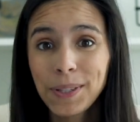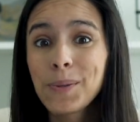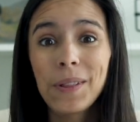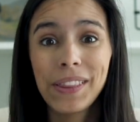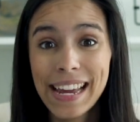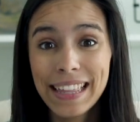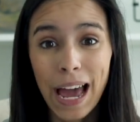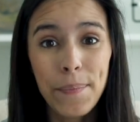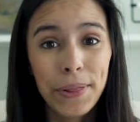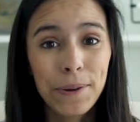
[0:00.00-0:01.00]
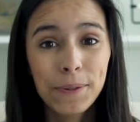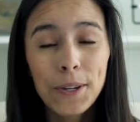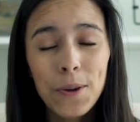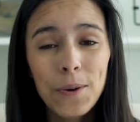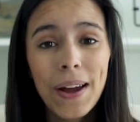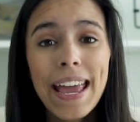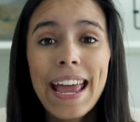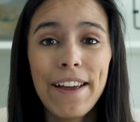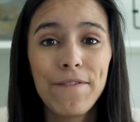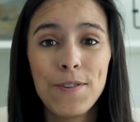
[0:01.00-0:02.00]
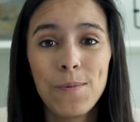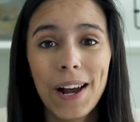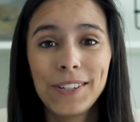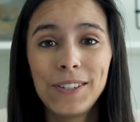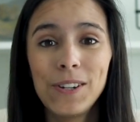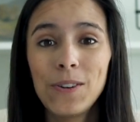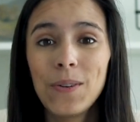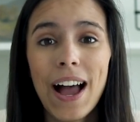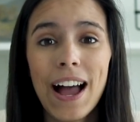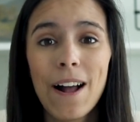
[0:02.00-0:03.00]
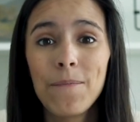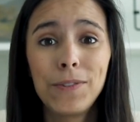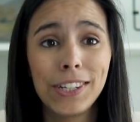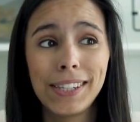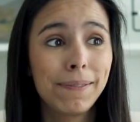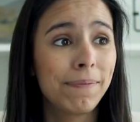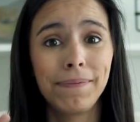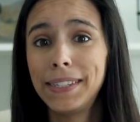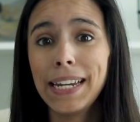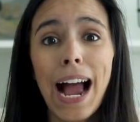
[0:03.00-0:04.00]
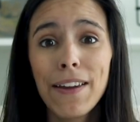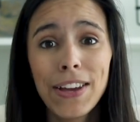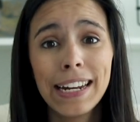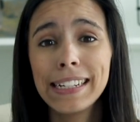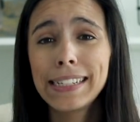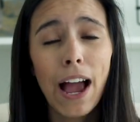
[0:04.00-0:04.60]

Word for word: So i will link that below too if you want to um, just dive in. It's